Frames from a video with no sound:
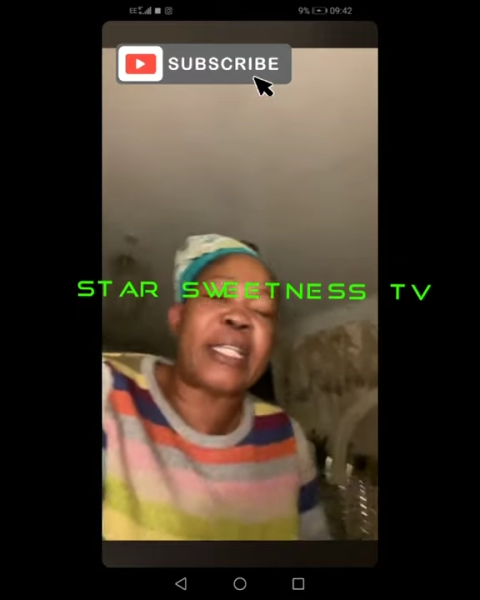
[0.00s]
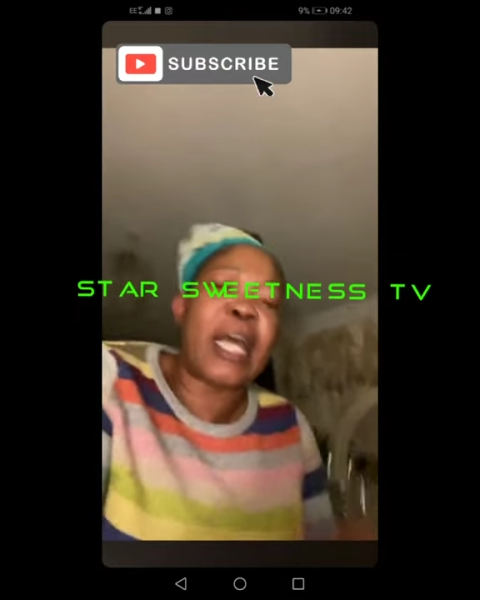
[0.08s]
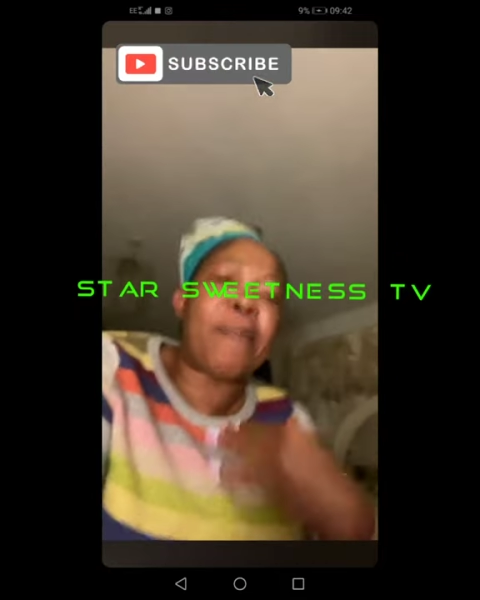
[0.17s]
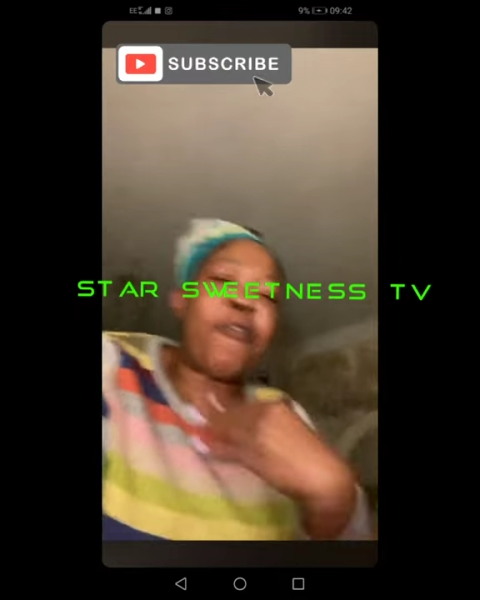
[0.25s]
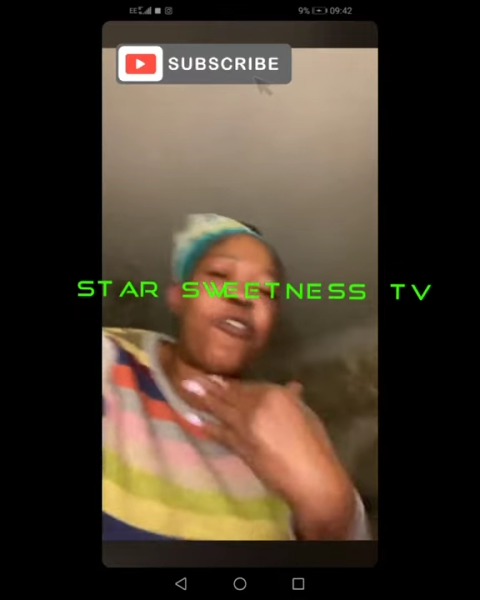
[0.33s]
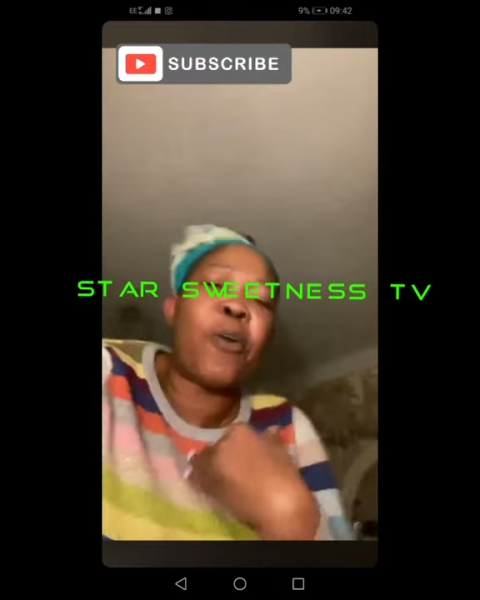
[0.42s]
a long
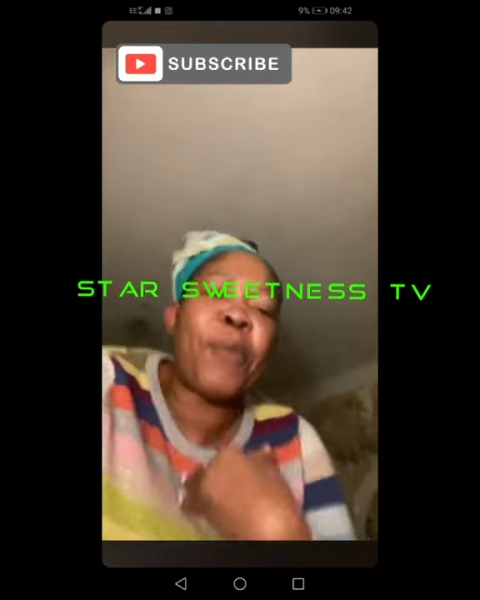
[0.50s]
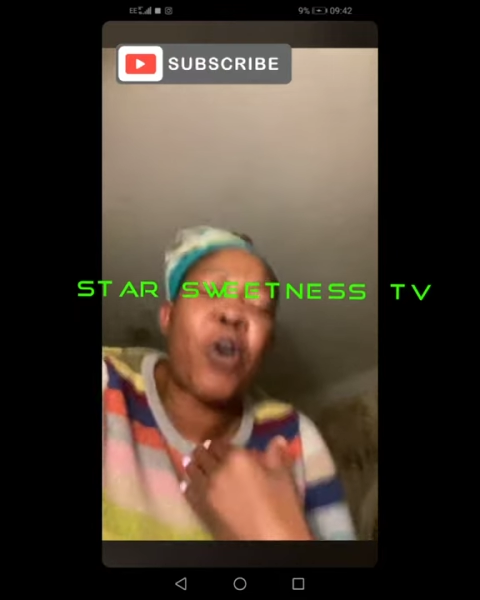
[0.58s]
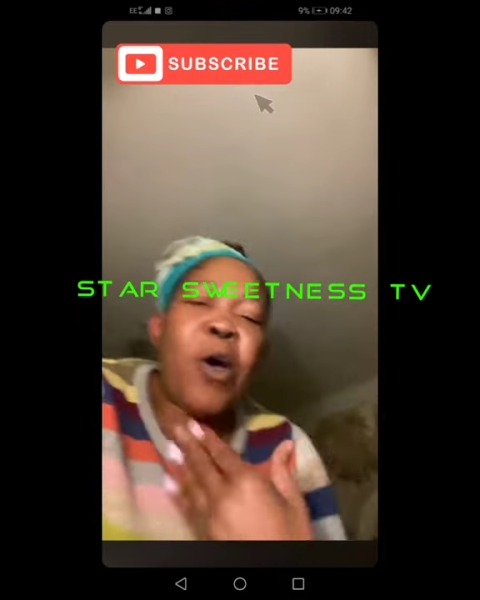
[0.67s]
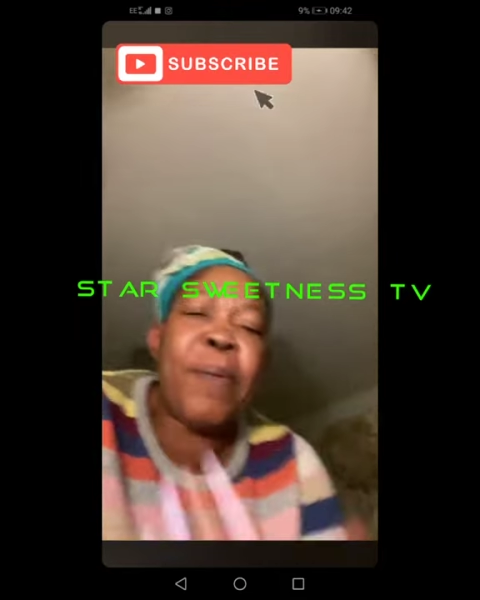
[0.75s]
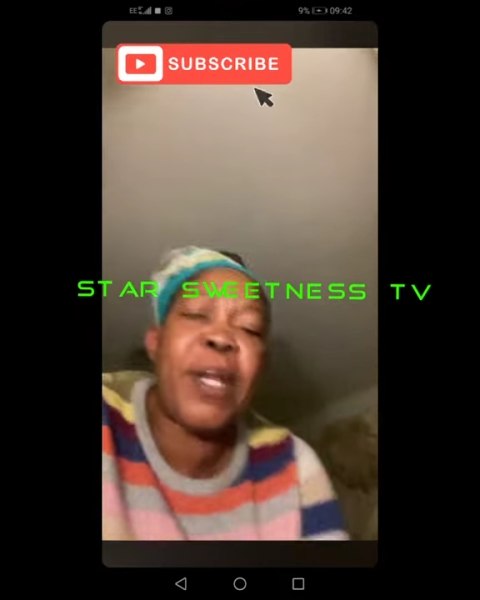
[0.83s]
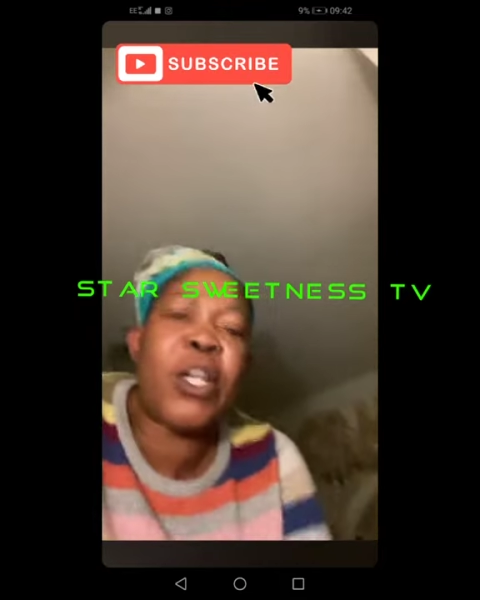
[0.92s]
time before
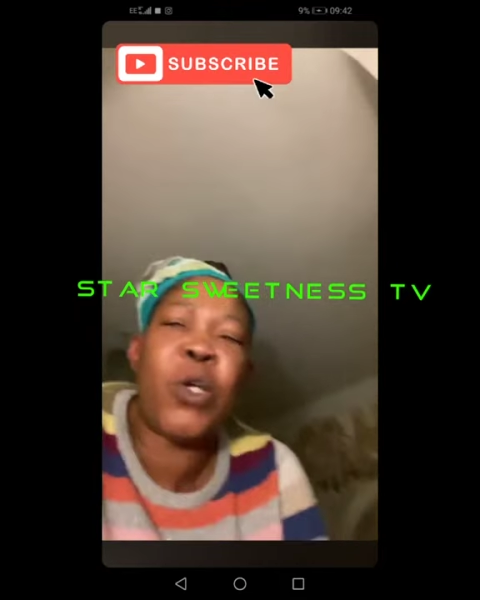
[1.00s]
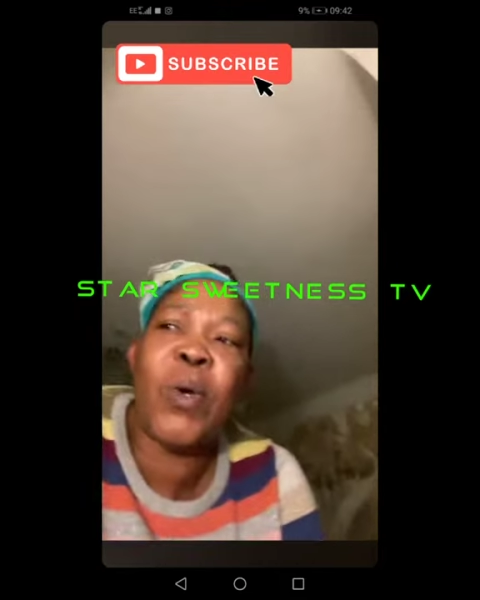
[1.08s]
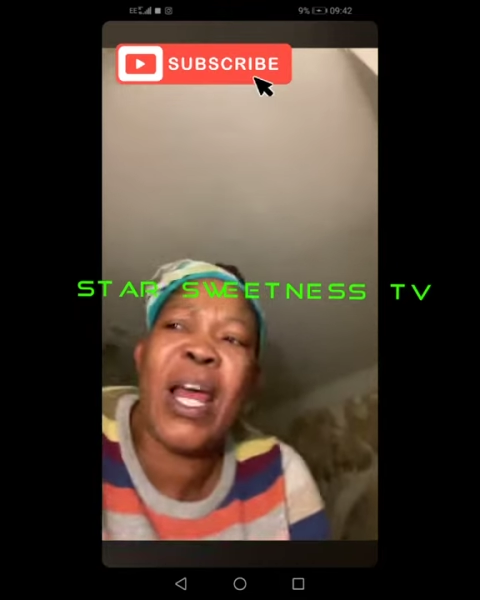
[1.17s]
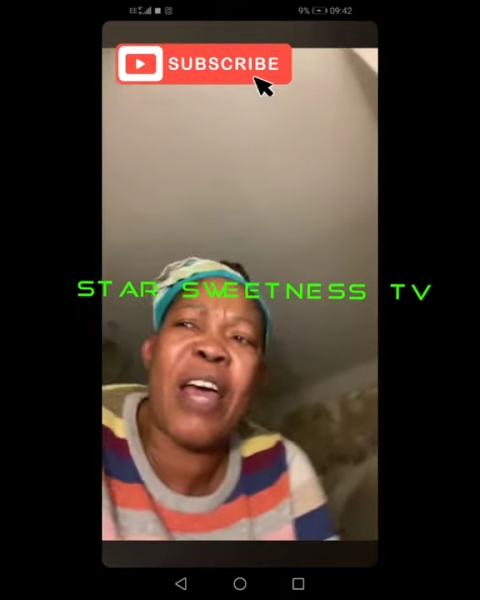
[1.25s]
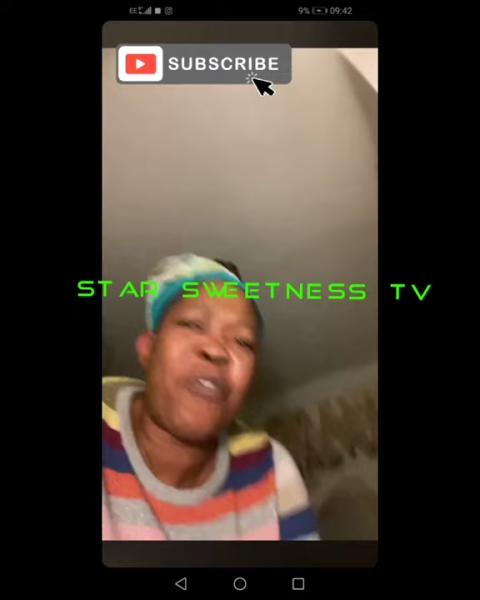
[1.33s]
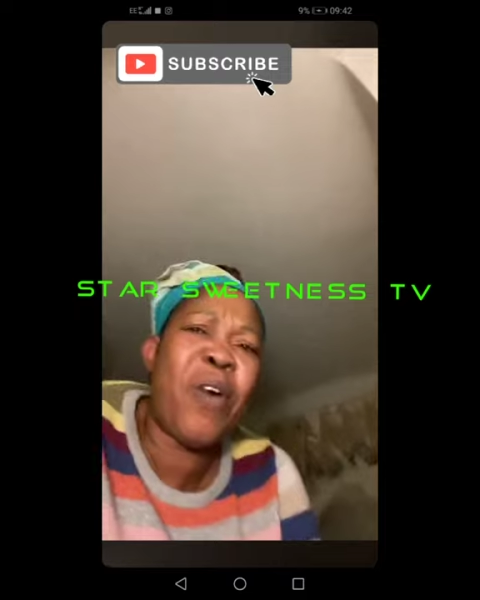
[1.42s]
I'm coming and
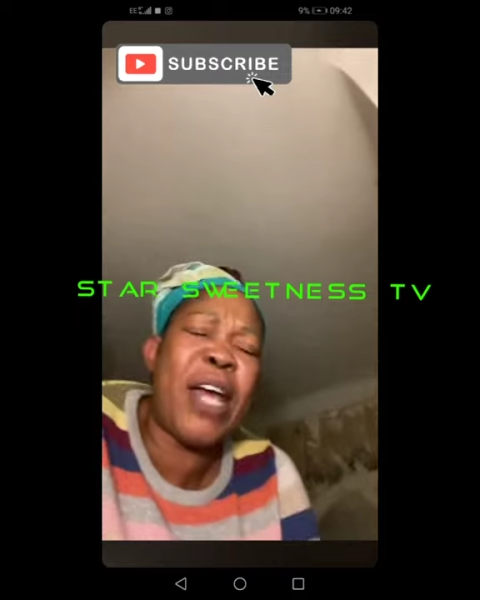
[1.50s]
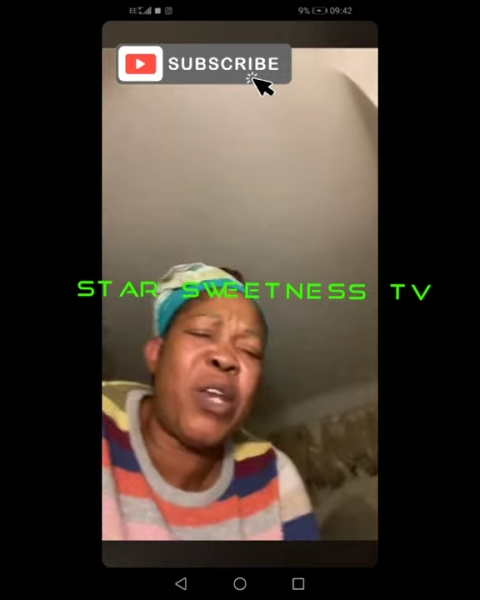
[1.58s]
do a life,